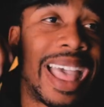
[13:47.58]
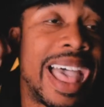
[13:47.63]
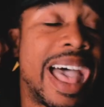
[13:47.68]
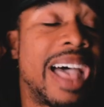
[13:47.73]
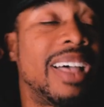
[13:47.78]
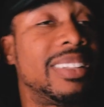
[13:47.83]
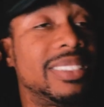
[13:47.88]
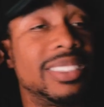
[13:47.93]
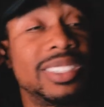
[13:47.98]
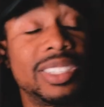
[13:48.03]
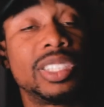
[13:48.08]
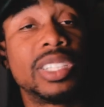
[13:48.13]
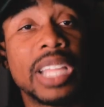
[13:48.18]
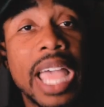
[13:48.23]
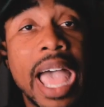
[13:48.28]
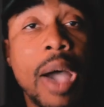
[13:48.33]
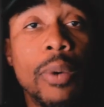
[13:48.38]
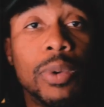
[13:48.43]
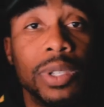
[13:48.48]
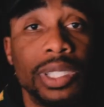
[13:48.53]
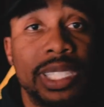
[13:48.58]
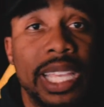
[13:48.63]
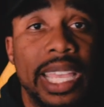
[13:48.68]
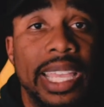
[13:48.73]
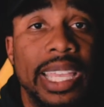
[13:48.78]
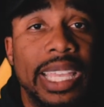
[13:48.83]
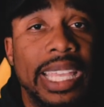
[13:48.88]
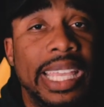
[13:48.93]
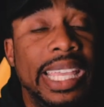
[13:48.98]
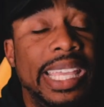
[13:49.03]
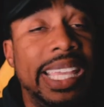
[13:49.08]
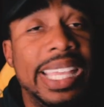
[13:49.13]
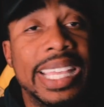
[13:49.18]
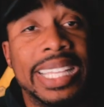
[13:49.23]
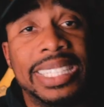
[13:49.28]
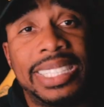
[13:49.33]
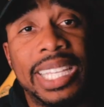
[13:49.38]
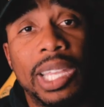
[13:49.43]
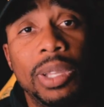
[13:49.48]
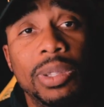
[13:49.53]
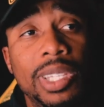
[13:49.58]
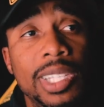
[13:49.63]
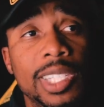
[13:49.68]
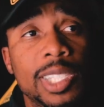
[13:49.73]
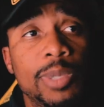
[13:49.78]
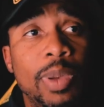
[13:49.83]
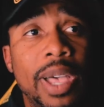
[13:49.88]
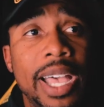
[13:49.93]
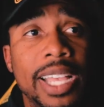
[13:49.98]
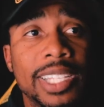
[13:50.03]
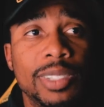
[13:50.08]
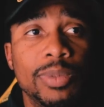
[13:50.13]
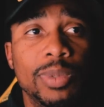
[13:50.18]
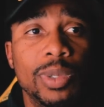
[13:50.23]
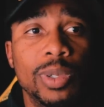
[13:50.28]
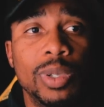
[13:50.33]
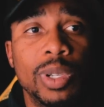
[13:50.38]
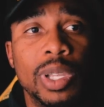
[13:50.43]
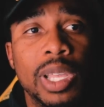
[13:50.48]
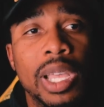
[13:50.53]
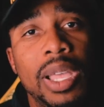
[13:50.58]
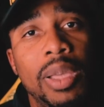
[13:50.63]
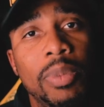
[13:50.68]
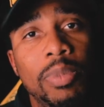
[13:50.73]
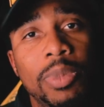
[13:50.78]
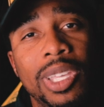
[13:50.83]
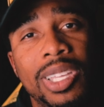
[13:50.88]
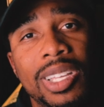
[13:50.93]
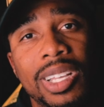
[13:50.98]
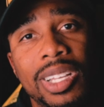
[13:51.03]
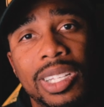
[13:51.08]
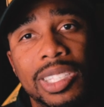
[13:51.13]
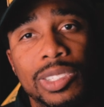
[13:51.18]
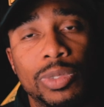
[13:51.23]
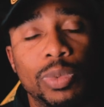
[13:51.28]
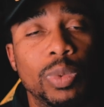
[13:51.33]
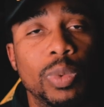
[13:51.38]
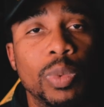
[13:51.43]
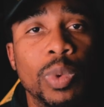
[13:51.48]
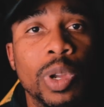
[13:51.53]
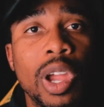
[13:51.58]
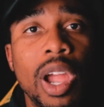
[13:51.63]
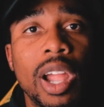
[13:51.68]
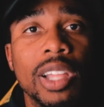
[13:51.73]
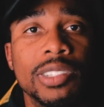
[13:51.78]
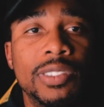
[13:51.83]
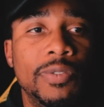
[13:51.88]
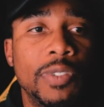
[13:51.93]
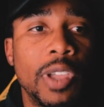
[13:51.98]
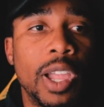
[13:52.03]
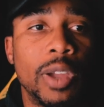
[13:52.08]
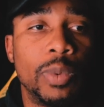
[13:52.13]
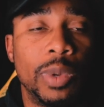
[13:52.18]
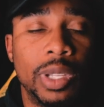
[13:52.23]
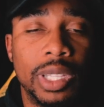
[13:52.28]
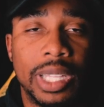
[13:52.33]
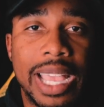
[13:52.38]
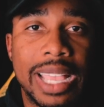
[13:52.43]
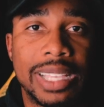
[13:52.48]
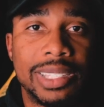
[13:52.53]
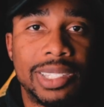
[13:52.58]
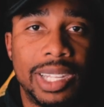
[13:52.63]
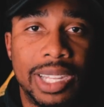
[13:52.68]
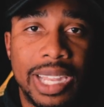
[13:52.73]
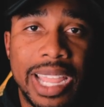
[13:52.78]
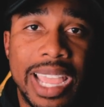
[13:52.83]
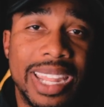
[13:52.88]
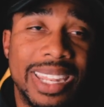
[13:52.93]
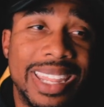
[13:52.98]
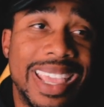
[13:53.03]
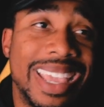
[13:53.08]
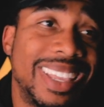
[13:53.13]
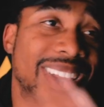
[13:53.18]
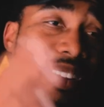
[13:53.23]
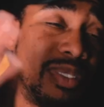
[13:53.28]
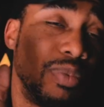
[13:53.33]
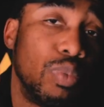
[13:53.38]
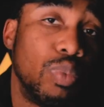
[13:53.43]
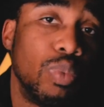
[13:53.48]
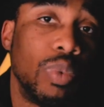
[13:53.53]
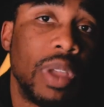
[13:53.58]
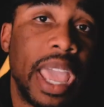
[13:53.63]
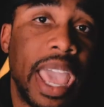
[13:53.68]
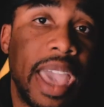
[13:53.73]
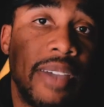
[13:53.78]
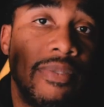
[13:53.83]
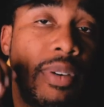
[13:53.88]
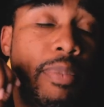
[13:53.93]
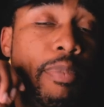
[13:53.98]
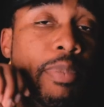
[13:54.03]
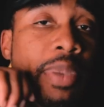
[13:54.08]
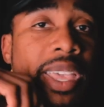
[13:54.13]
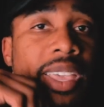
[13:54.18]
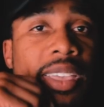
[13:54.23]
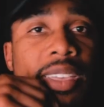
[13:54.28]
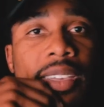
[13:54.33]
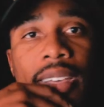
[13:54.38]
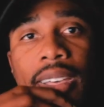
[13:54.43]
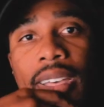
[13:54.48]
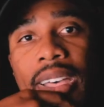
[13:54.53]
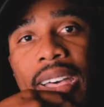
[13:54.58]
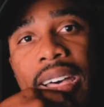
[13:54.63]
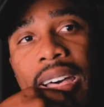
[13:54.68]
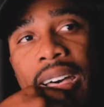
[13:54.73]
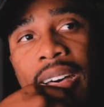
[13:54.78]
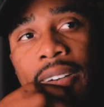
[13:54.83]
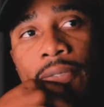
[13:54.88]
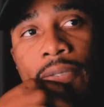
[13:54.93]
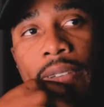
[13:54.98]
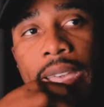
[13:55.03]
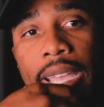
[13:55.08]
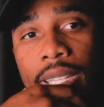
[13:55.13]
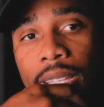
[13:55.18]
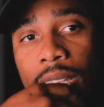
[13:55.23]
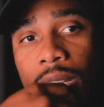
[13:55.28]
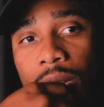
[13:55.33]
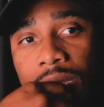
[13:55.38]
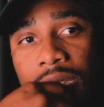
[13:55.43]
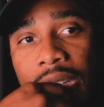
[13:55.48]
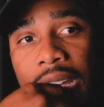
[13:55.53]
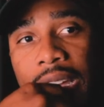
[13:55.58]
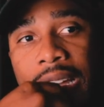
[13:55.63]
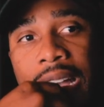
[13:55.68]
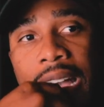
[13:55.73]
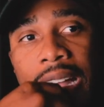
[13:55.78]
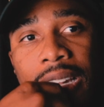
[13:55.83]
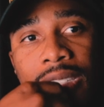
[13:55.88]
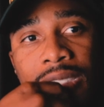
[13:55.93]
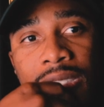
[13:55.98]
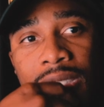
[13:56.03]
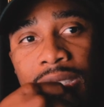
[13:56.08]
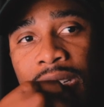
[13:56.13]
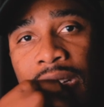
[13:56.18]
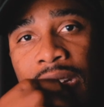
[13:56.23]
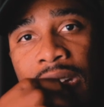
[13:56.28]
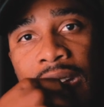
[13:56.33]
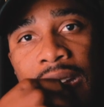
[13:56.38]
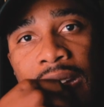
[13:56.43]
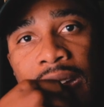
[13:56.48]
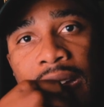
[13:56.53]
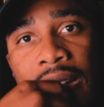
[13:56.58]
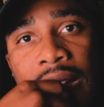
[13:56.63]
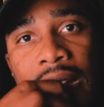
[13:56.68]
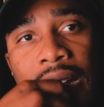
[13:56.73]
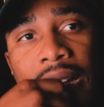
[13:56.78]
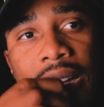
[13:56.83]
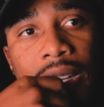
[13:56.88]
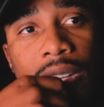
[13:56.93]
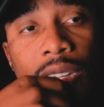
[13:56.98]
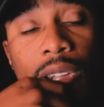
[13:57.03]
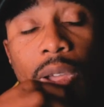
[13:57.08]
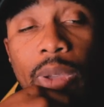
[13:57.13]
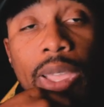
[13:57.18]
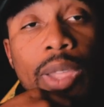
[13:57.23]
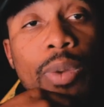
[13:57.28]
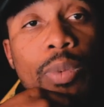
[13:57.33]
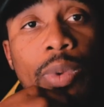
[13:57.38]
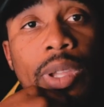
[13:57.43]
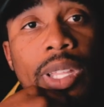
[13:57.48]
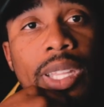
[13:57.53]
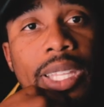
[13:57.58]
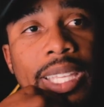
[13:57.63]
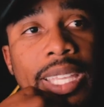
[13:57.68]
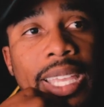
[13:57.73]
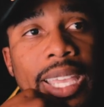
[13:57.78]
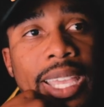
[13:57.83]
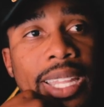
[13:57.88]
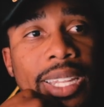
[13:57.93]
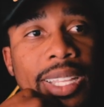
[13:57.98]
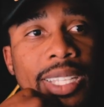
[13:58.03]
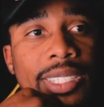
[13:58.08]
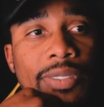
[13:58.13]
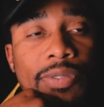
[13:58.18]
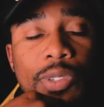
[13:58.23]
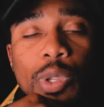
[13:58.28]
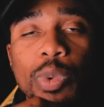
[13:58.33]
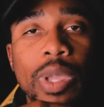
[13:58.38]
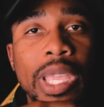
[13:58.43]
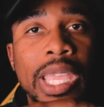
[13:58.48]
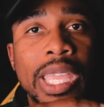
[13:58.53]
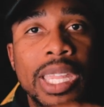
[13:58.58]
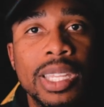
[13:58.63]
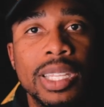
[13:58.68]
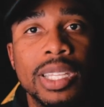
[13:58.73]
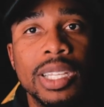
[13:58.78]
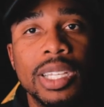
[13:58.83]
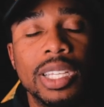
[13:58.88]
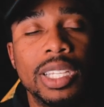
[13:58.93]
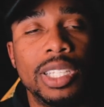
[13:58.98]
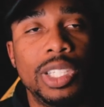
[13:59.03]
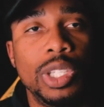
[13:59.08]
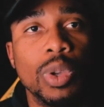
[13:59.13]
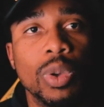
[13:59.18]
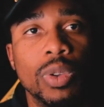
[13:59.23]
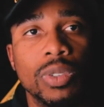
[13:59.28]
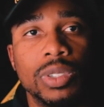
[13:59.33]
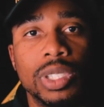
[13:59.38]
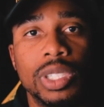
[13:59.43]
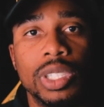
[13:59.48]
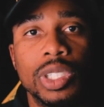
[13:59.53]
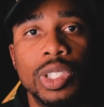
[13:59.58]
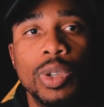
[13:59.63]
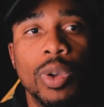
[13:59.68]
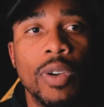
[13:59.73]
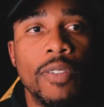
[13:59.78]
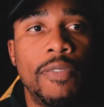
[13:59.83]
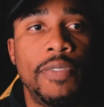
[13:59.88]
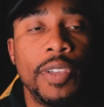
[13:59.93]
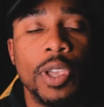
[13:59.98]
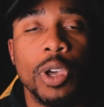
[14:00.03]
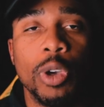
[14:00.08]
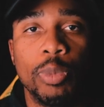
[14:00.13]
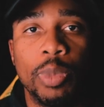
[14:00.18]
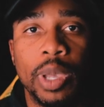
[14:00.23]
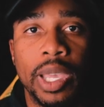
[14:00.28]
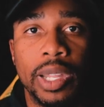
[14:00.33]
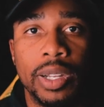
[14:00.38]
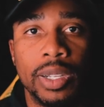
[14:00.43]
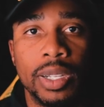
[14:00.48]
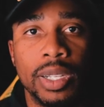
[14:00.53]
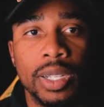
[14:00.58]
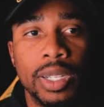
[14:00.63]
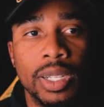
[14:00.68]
I would say eat as healthy as possible. Because regardless if y'all realize it or not, that can have a big effect in your psychology. You know, it really can. Because if you eating good, you're gonna feel better.